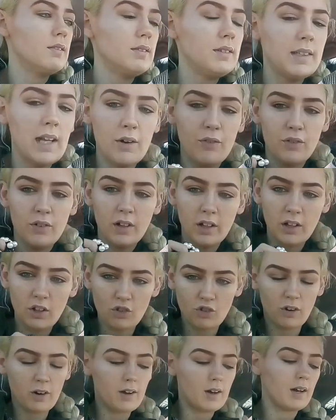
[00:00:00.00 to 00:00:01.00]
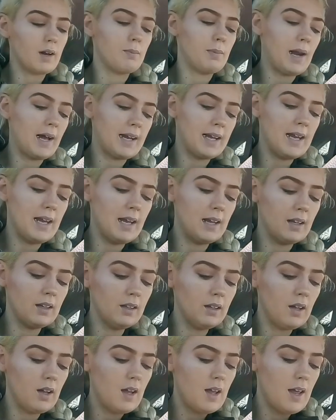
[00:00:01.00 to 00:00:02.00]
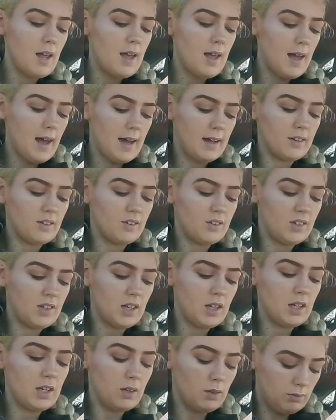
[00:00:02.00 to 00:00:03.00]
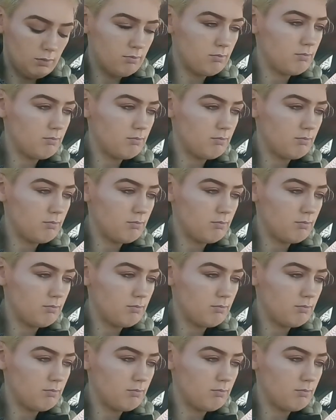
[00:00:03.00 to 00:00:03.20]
definitely try on a black heel and see,